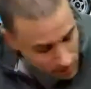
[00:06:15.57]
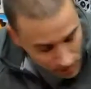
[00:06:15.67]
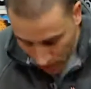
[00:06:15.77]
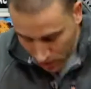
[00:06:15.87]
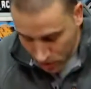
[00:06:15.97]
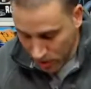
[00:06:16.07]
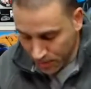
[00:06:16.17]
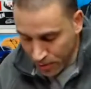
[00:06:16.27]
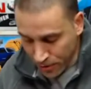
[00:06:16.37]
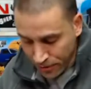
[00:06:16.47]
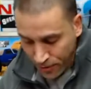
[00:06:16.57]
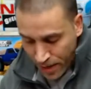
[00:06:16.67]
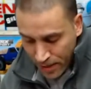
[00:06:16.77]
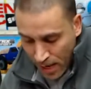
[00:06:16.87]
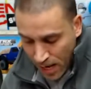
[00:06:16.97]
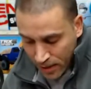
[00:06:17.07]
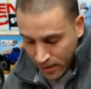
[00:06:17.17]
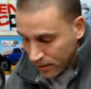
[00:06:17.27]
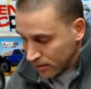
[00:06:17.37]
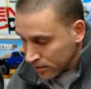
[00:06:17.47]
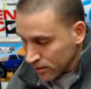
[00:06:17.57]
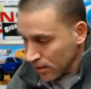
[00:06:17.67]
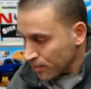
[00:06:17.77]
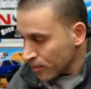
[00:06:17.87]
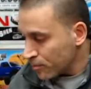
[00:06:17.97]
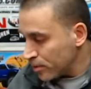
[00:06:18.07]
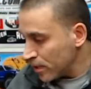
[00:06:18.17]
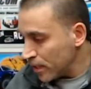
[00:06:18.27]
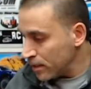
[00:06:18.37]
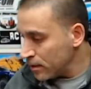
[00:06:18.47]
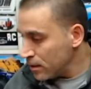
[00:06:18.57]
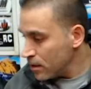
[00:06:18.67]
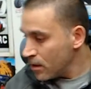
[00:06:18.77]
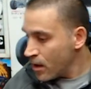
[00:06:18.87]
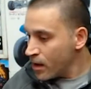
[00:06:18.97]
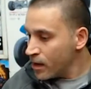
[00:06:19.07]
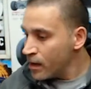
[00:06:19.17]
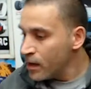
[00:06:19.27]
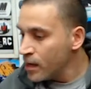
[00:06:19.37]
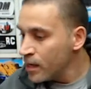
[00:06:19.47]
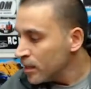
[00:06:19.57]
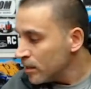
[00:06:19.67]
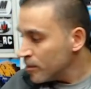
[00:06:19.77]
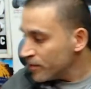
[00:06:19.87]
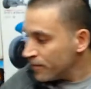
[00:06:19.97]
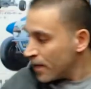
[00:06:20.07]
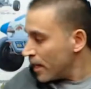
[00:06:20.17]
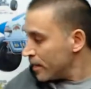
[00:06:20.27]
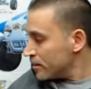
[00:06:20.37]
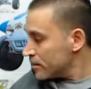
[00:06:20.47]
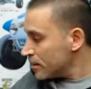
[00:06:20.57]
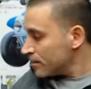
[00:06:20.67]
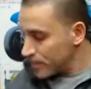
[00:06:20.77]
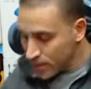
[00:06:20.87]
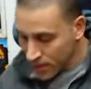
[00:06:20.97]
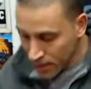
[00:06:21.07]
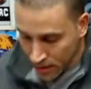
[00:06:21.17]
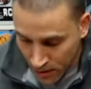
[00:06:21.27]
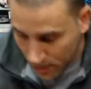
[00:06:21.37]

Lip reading: I usually put thread lock in the slipper plate. Let me find something here I